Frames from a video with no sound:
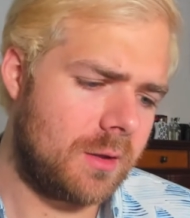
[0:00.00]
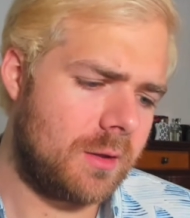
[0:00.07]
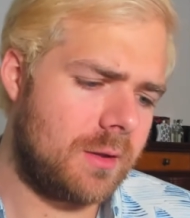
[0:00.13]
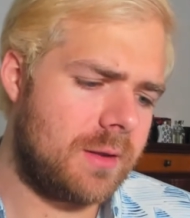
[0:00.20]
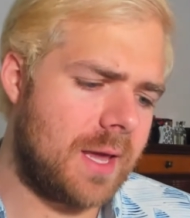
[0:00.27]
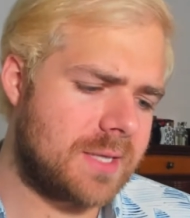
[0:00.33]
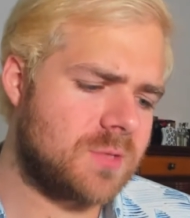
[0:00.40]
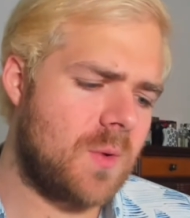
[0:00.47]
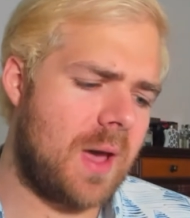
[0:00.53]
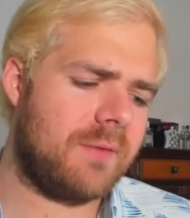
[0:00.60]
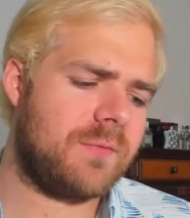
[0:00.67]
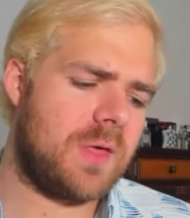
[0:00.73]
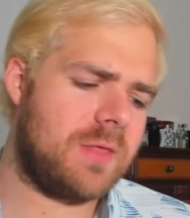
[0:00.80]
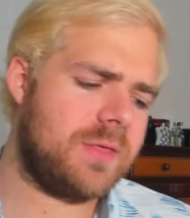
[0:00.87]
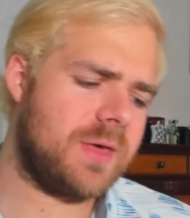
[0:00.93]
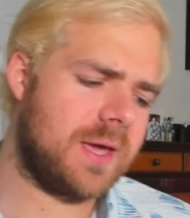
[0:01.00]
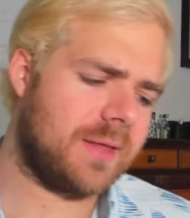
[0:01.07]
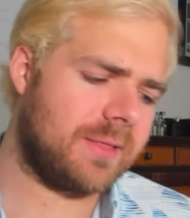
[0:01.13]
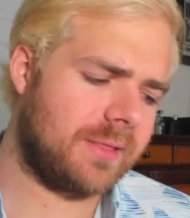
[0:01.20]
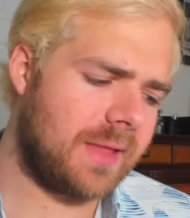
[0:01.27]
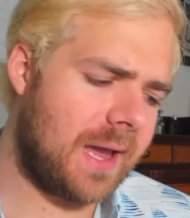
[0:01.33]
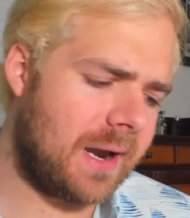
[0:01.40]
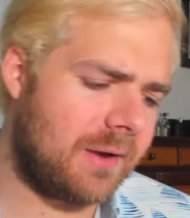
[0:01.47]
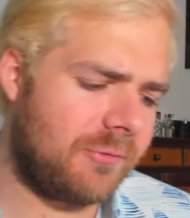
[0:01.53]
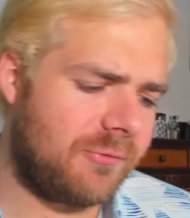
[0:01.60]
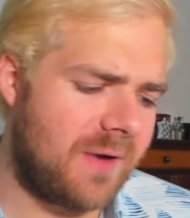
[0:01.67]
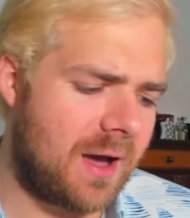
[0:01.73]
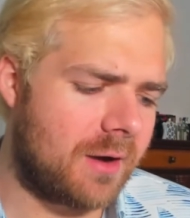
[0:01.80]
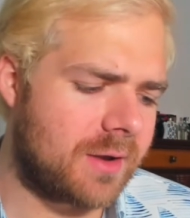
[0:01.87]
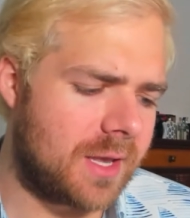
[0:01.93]
Next, we have the Atlanta
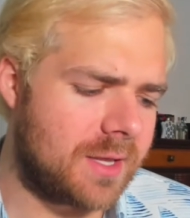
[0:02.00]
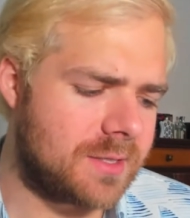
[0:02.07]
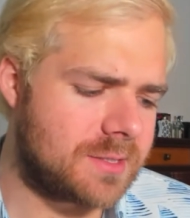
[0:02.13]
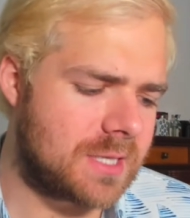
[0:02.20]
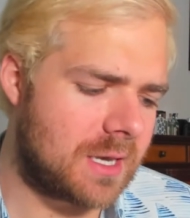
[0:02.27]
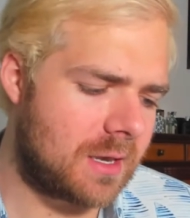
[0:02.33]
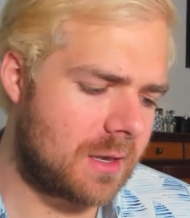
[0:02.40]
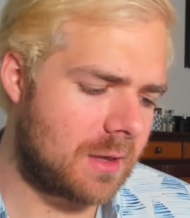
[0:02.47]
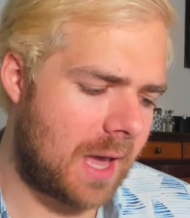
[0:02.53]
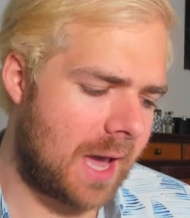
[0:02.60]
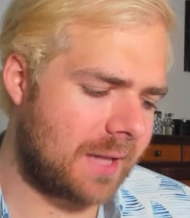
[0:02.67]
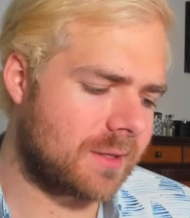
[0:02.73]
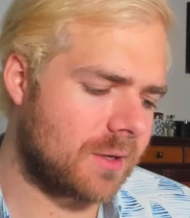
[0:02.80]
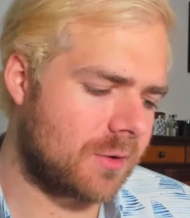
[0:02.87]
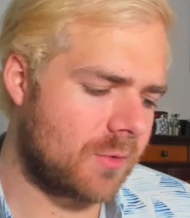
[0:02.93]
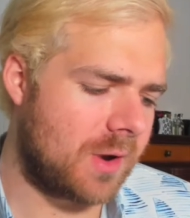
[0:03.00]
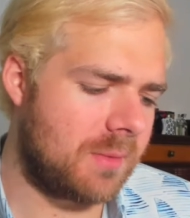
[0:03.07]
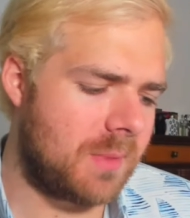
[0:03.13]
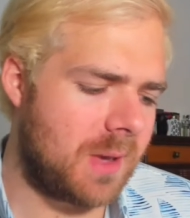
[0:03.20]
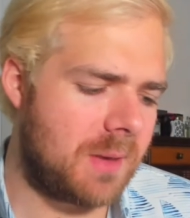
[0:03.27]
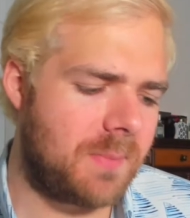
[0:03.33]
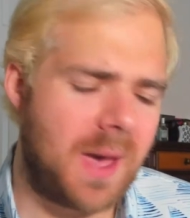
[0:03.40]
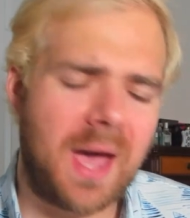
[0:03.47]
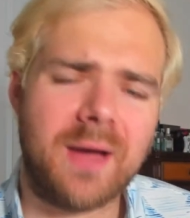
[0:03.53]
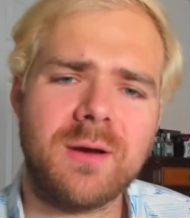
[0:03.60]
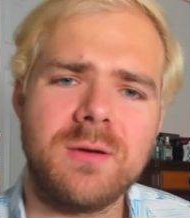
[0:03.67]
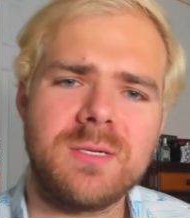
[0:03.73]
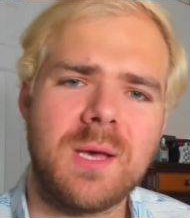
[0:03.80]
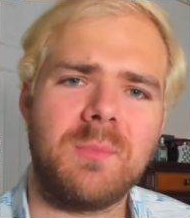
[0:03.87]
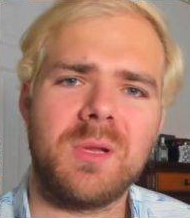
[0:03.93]
Falcons at the Green Bay
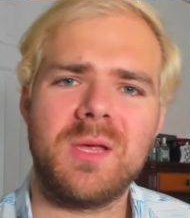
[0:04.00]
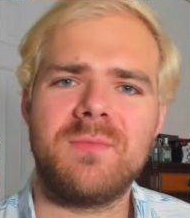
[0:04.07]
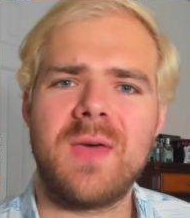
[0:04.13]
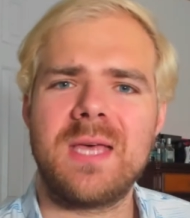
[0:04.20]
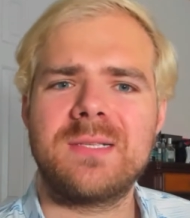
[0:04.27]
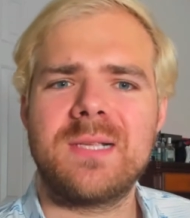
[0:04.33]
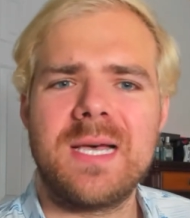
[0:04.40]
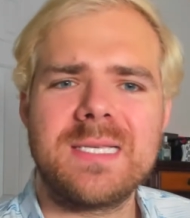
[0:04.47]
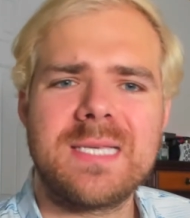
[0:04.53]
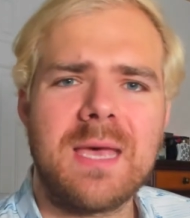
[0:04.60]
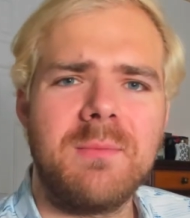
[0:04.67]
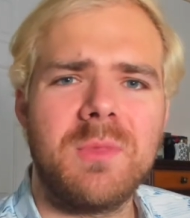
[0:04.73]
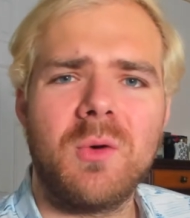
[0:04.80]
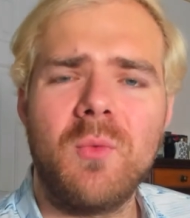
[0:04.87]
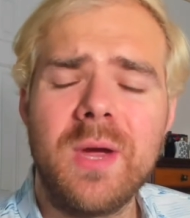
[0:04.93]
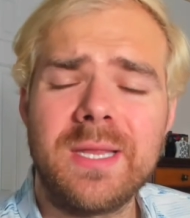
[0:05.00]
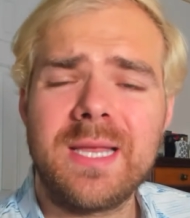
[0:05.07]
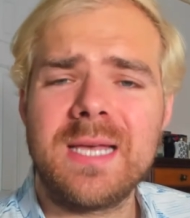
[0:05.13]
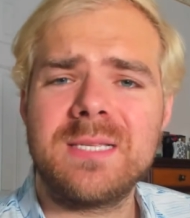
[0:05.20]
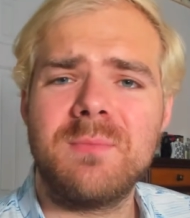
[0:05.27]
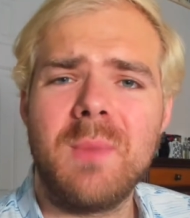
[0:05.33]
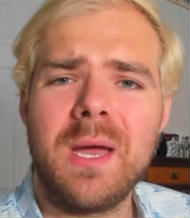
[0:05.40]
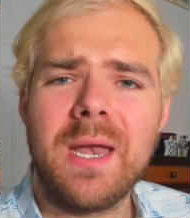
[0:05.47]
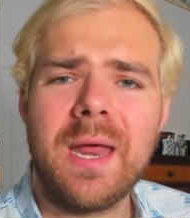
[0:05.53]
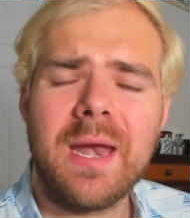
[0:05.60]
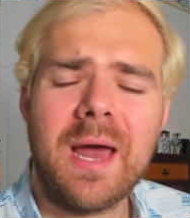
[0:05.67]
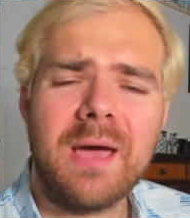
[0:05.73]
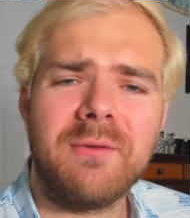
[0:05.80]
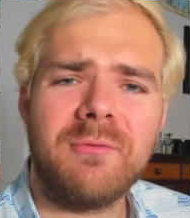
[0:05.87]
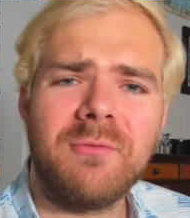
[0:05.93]
Packers. I believe that's the last game of the week. That's Monday
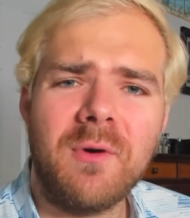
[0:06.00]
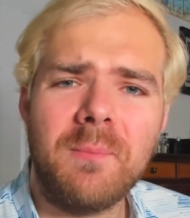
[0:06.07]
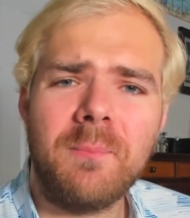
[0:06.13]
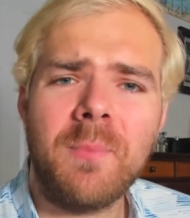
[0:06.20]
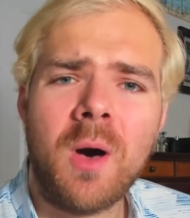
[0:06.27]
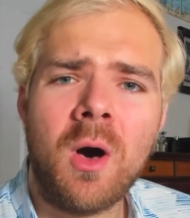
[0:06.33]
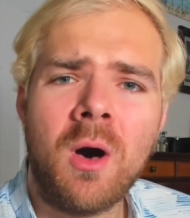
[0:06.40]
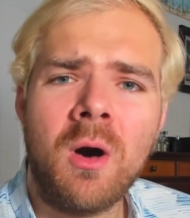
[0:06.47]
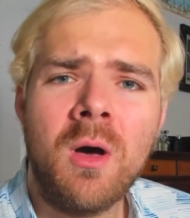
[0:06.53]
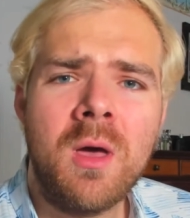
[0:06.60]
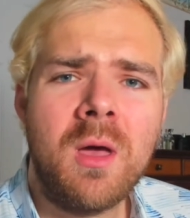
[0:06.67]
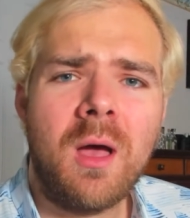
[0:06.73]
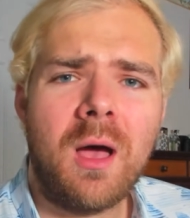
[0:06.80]
Night Football.